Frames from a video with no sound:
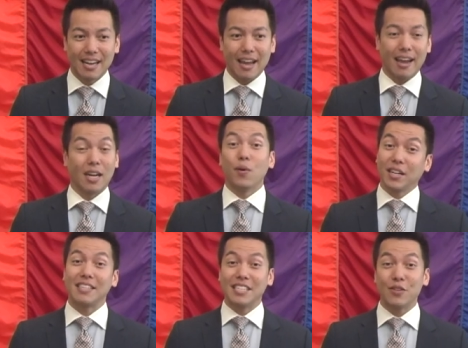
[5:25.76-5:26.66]
And I want
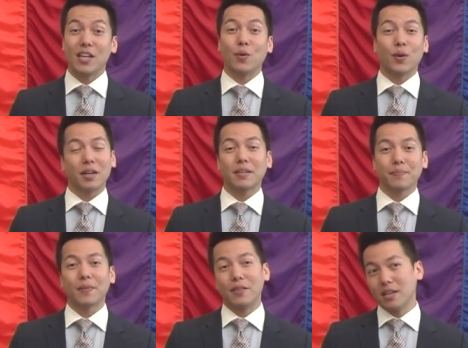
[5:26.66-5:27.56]
to continue that work.
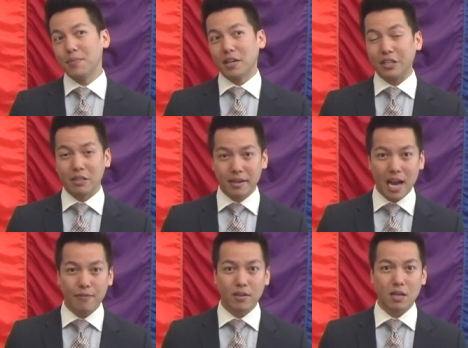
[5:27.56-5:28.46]
And then about a year and a
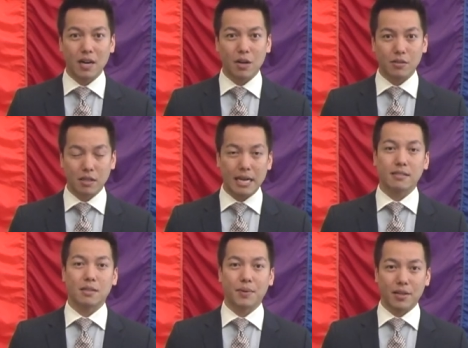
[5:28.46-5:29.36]
half ago, I was
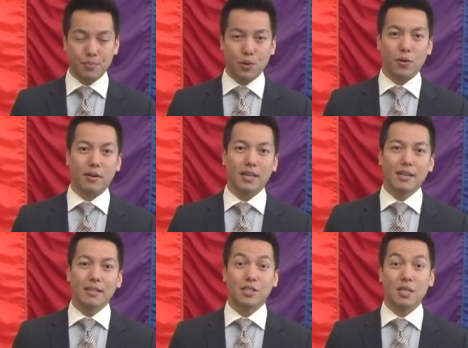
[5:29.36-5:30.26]
elected by the board
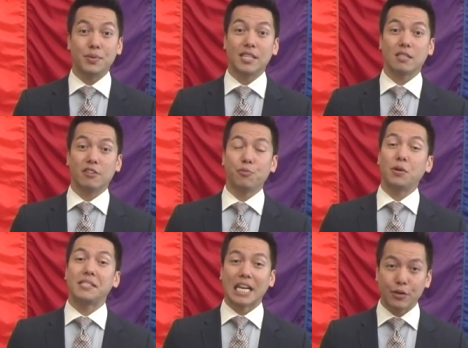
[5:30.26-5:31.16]
to the position of
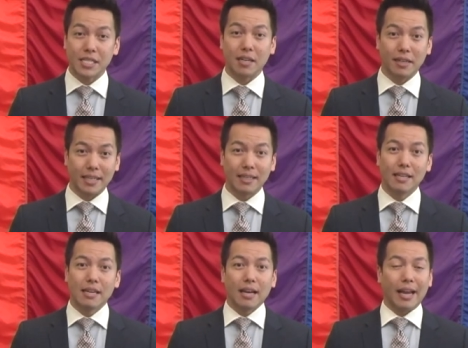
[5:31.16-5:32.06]
board secretary.
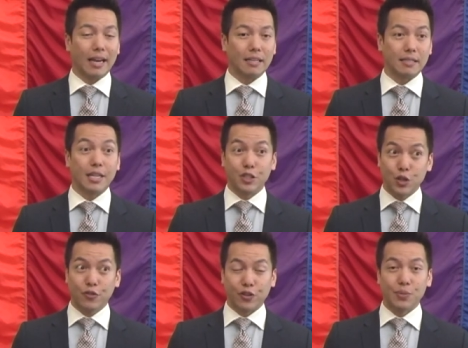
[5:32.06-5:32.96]
And I
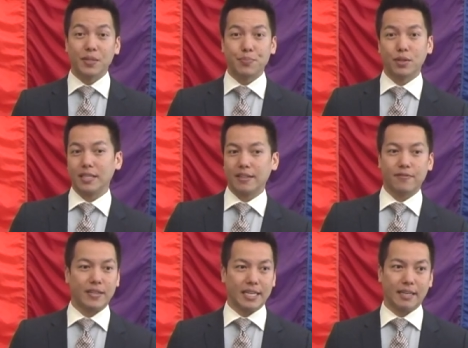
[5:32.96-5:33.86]
do firmly believe
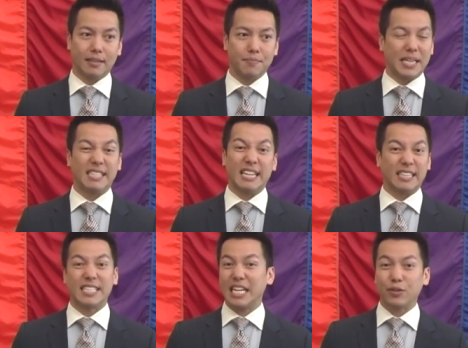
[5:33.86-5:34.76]
in maintaining
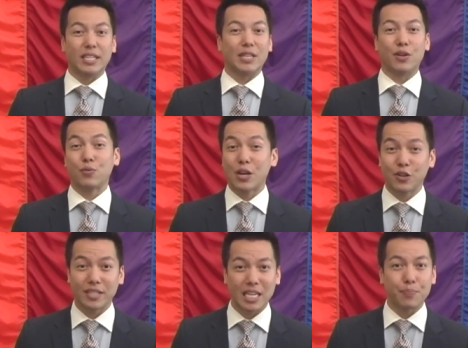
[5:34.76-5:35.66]
integrity with
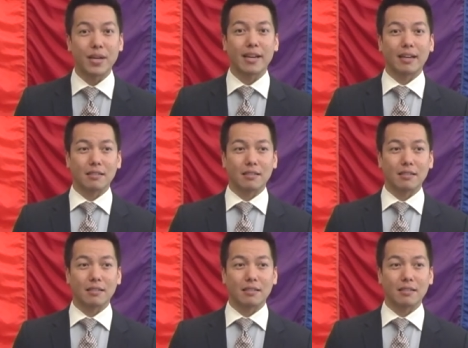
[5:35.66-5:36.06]
record keeping.